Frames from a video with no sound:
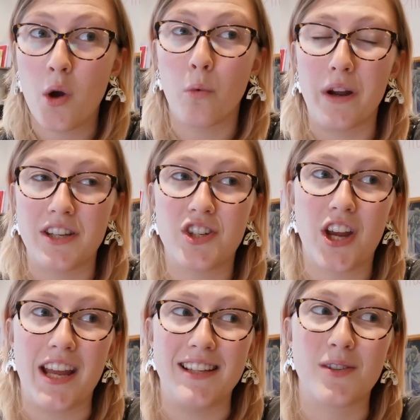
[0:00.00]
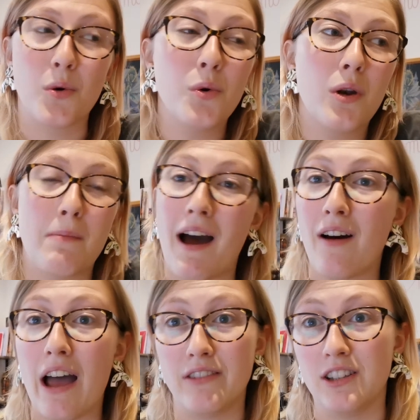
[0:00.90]
which is all
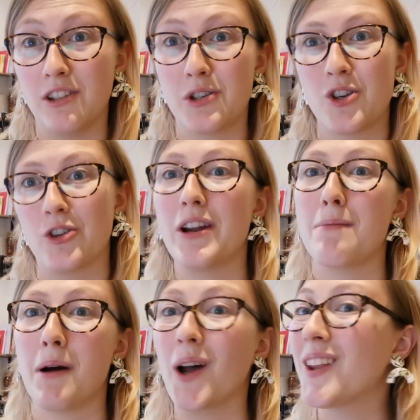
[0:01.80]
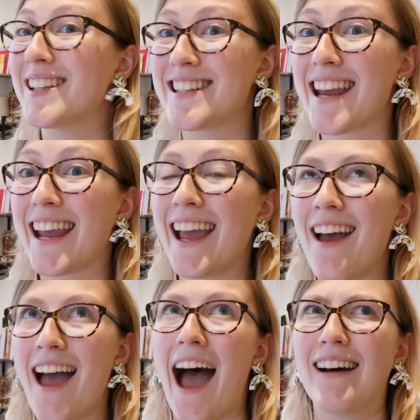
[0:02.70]
about evolutionary biology,
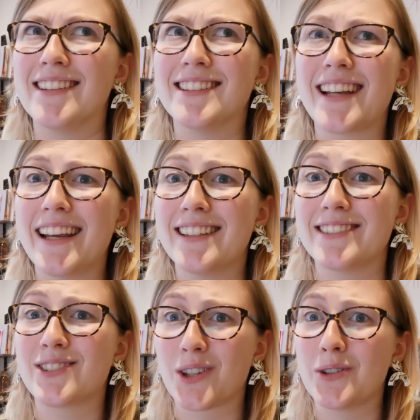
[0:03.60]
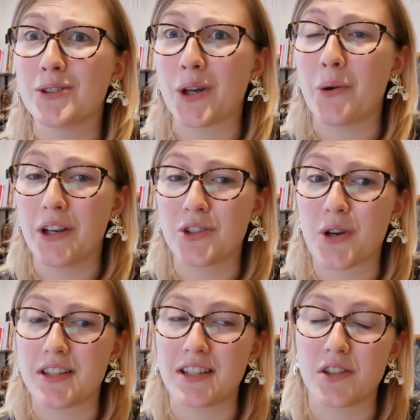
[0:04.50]
and it is so
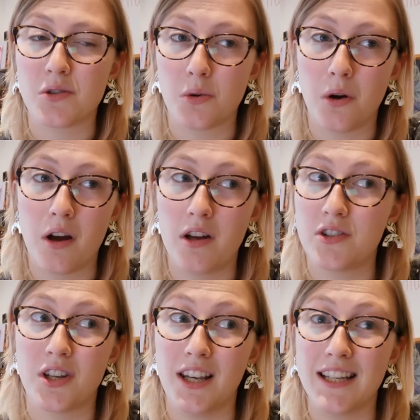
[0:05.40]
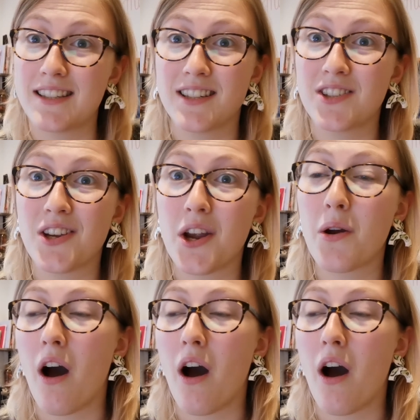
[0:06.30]
interesting to listen to.